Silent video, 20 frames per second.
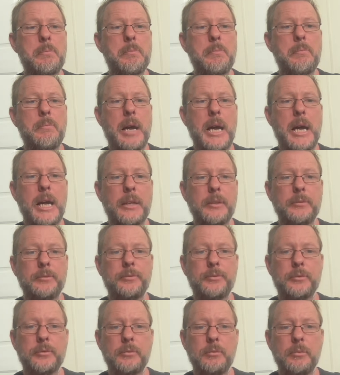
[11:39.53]
But
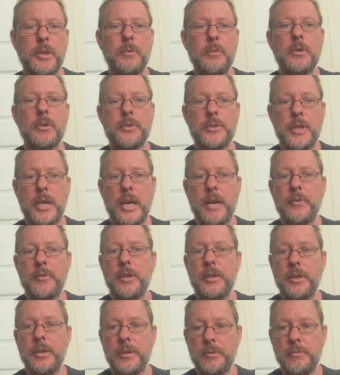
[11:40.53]
we want to have
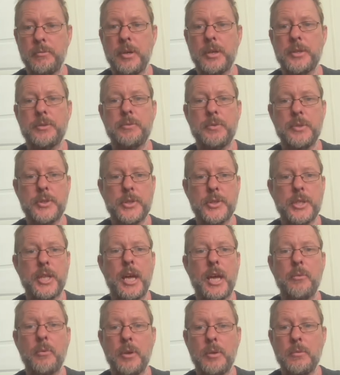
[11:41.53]
once we see
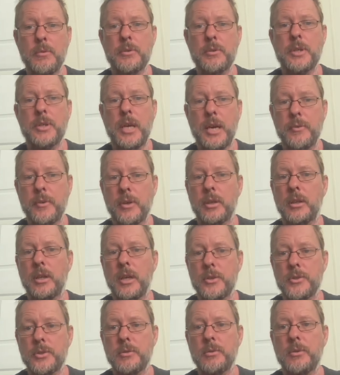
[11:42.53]
that, we want to have a
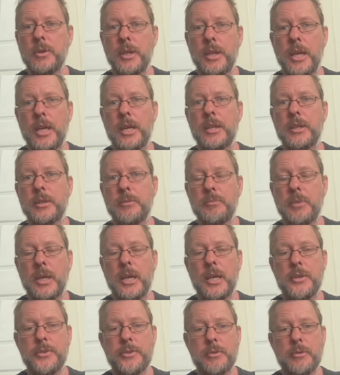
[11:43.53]
close look again at the
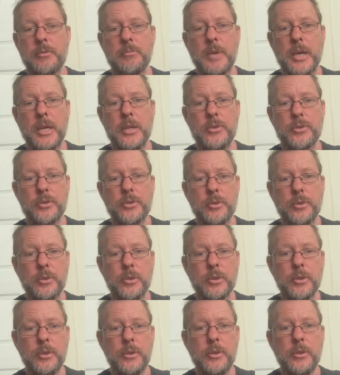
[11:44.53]
pasture and make
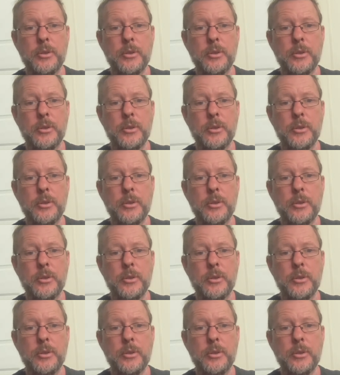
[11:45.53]
sure